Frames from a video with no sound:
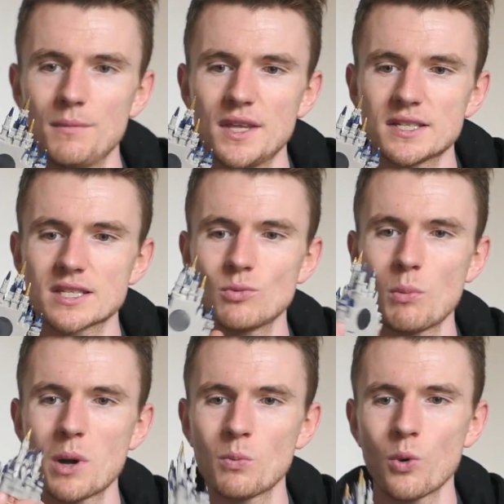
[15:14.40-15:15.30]
this is the
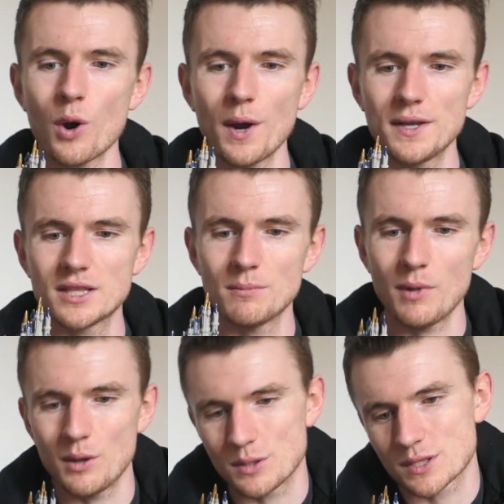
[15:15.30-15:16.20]
one we're worried the
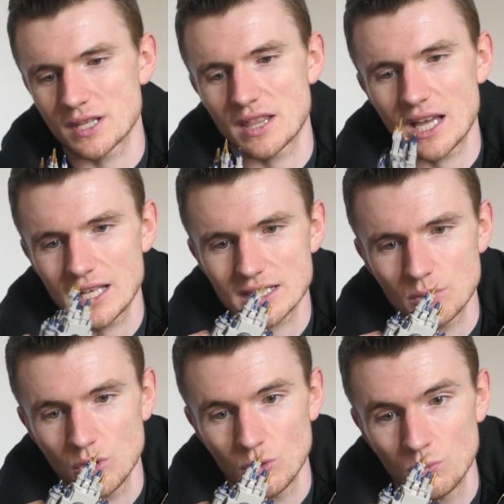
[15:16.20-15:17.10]
most that
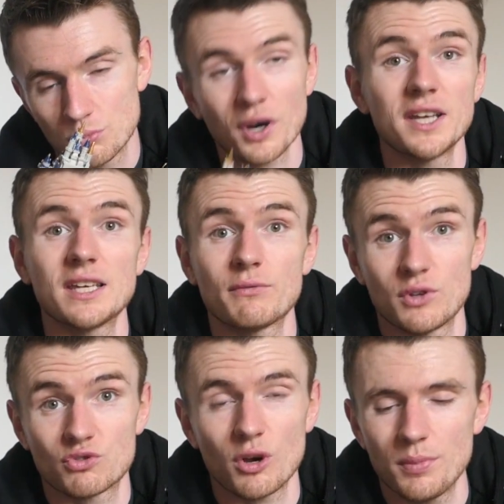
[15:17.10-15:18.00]
will break if we
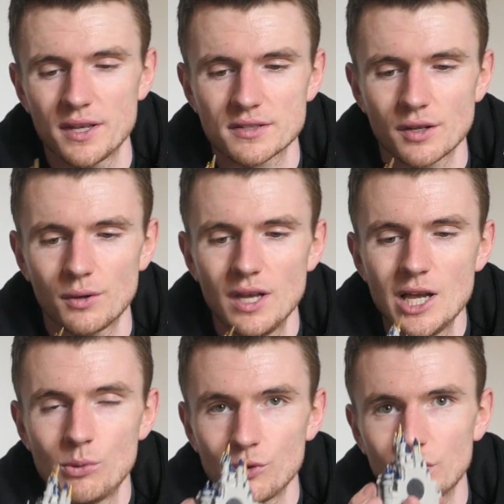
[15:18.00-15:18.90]
drop it. So
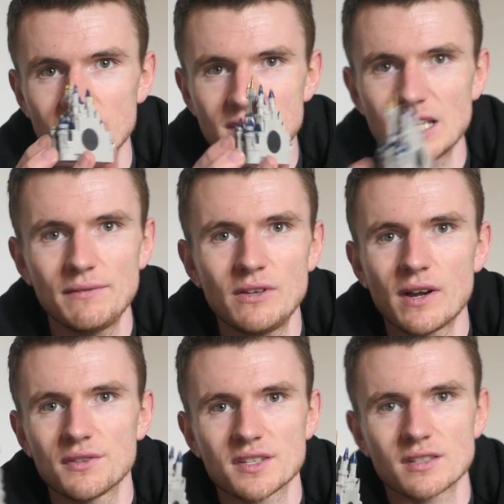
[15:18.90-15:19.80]
we've got it safely
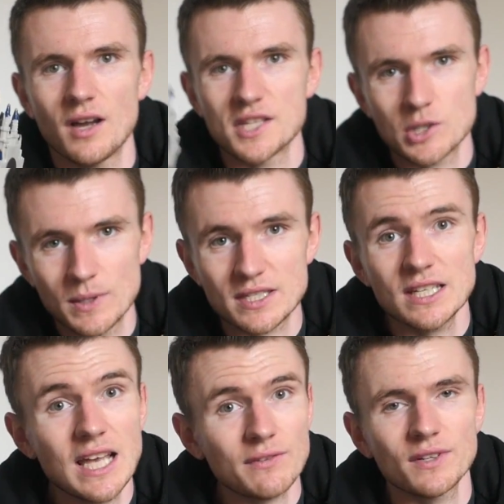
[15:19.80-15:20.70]
around the side, so we
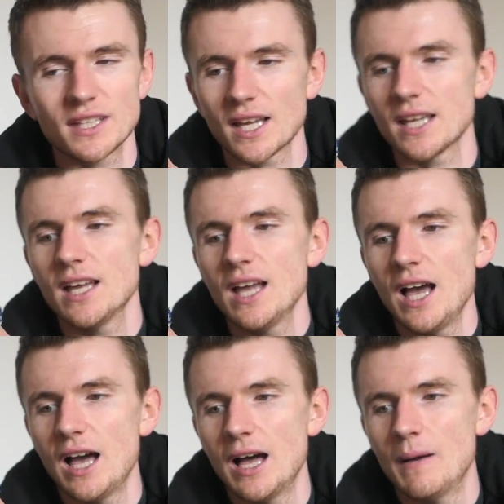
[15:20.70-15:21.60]
see it every day,
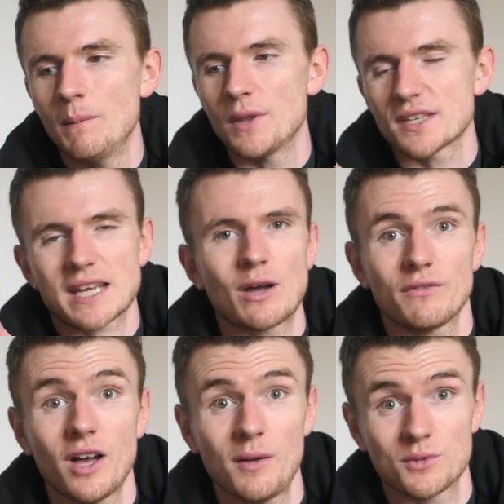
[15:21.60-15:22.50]
but it's out of
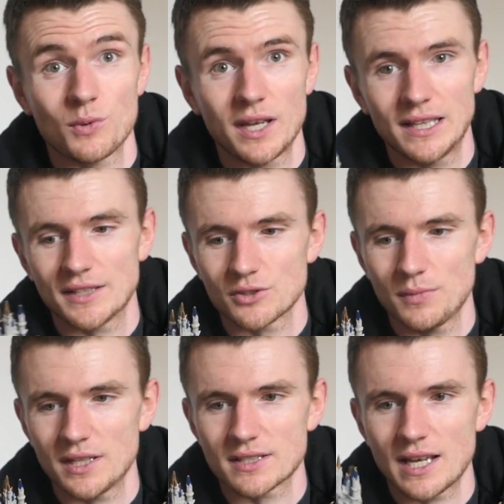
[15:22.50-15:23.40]
harm's way a little
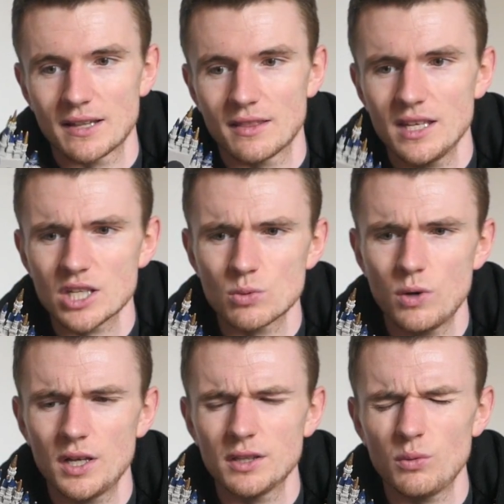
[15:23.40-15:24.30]
bit. And this
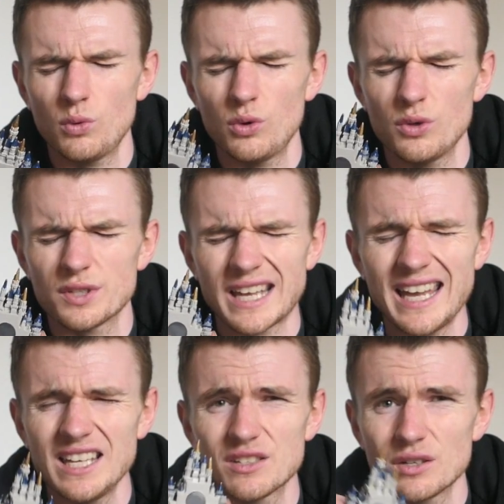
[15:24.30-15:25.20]
one was
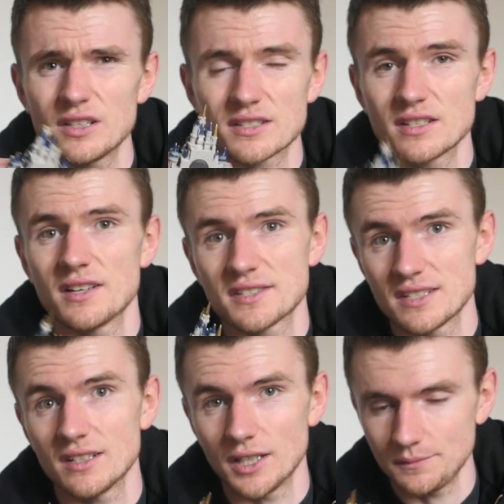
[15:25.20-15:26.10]

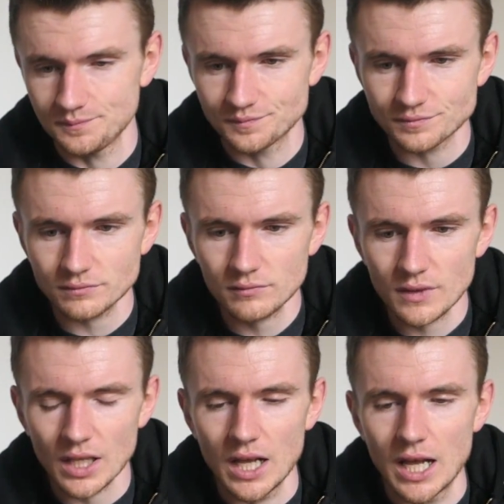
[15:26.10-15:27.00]

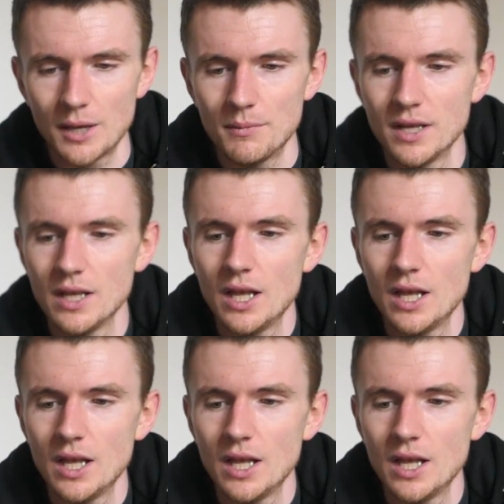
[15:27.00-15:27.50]
$8.99,